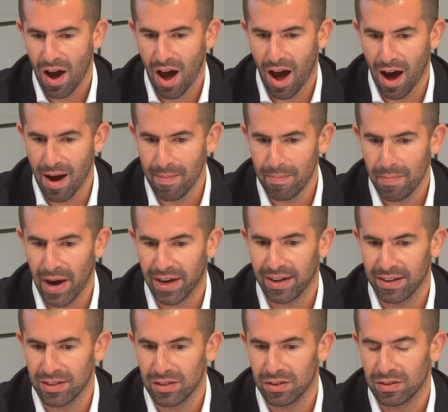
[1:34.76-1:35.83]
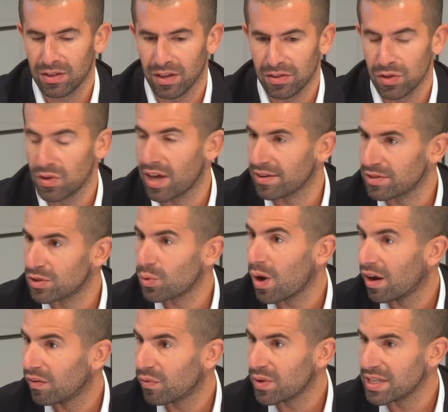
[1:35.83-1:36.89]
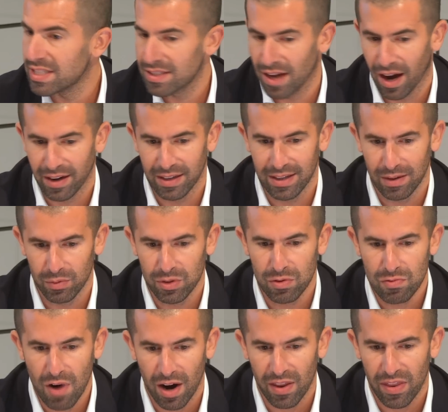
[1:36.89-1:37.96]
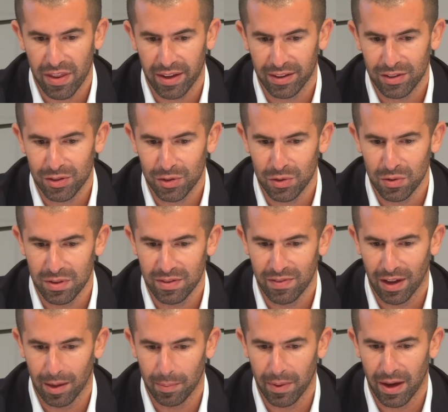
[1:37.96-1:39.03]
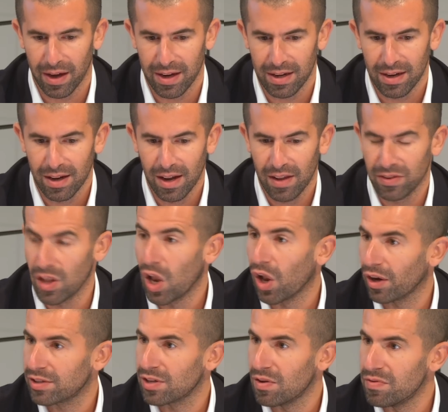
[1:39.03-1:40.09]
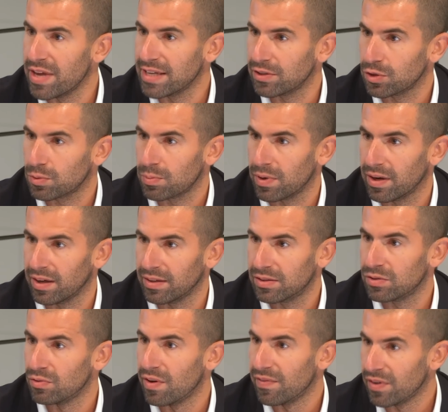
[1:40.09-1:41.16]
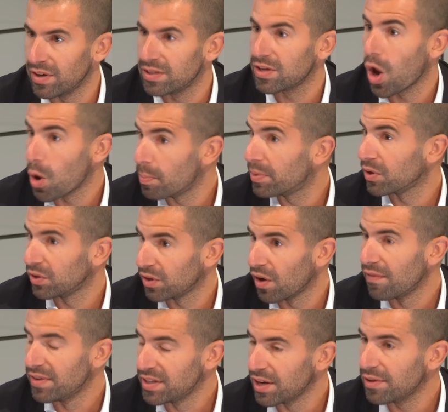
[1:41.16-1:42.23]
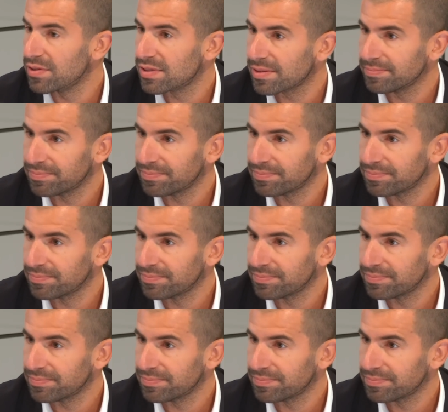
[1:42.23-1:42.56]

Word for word: um, back in 2012, we decided it was the right thing to develop a naloxone nasal spray to reverse opioid overdose.